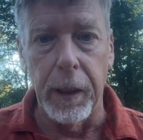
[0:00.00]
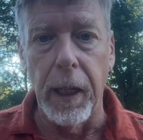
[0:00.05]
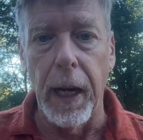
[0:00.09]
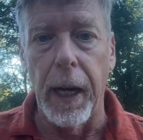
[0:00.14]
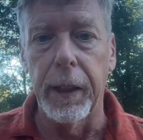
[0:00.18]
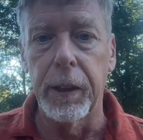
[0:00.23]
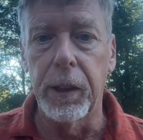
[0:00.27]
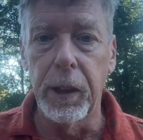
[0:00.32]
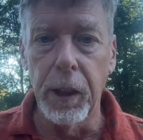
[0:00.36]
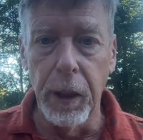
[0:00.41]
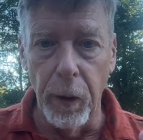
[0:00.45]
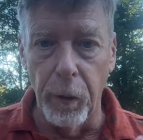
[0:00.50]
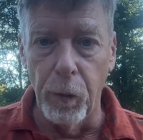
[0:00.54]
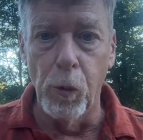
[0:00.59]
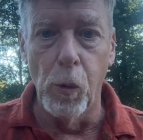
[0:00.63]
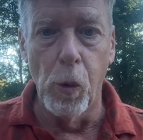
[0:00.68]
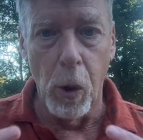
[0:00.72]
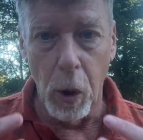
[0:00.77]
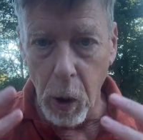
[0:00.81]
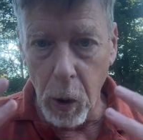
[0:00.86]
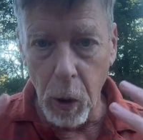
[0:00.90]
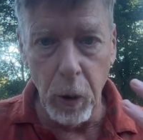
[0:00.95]
the idea of
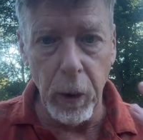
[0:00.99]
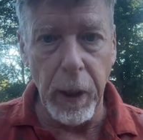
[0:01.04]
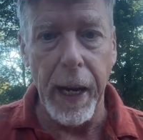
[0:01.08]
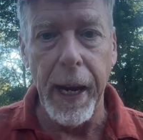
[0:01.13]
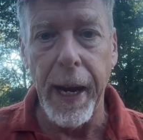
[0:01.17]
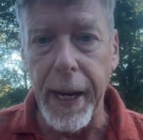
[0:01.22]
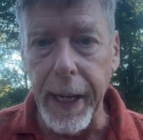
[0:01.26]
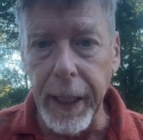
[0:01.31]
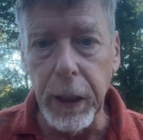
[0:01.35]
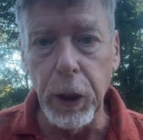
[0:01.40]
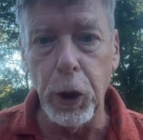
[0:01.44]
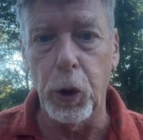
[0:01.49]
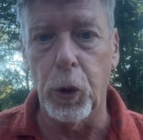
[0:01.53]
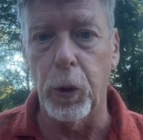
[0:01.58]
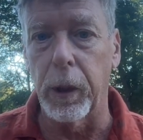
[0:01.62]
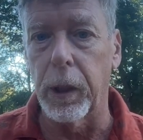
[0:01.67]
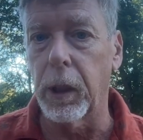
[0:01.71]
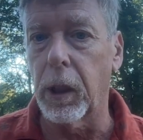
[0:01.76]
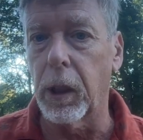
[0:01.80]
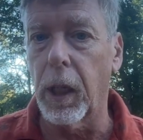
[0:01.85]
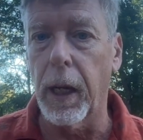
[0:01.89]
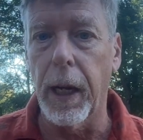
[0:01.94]
world
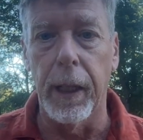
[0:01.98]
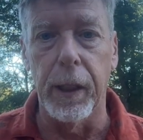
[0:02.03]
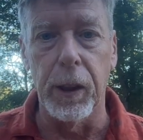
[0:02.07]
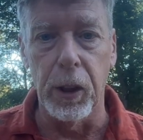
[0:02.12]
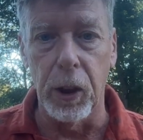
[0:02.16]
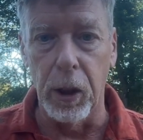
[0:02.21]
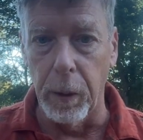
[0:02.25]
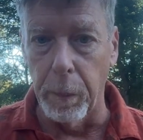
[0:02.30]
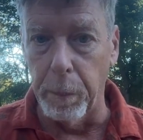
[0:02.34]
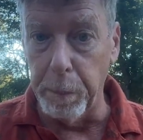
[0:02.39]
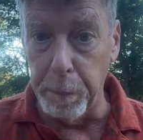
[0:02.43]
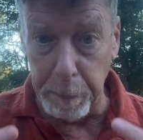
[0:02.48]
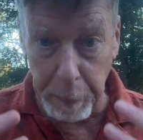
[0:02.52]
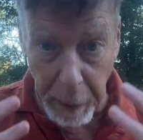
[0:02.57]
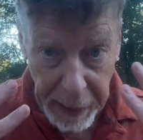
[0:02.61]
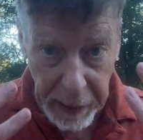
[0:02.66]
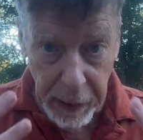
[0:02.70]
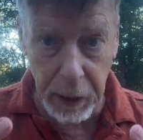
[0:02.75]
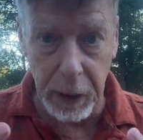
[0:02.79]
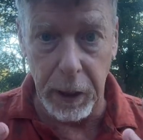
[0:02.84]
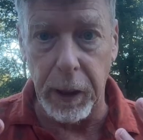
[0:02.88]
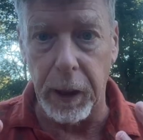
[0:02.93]
hatred as the
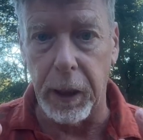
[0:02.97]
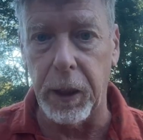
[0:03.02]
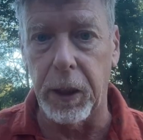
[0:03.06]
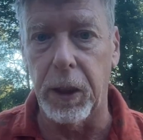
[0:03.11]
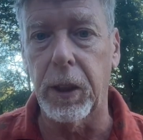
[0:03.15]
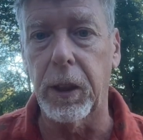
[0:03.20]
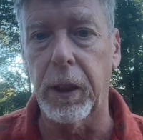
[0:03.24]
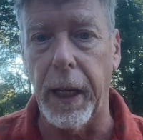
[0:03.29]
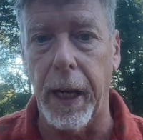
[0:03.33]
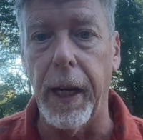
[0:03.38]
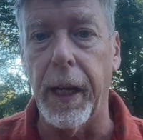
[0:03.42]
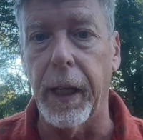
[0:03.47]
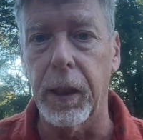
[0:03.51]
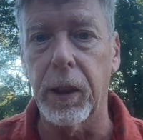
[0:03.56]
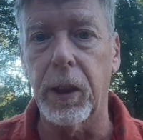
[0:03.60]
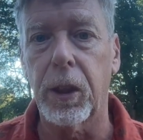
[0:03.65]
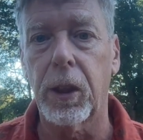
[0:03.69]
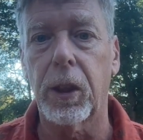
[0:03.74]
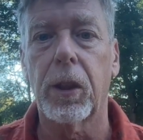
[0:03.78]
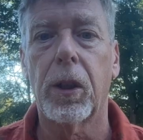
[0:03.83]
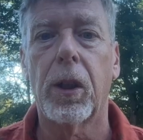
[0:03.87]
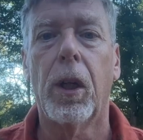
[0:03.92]
basic
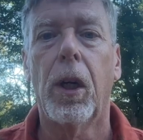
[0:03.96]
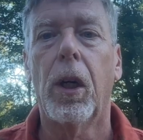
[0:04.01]
stance.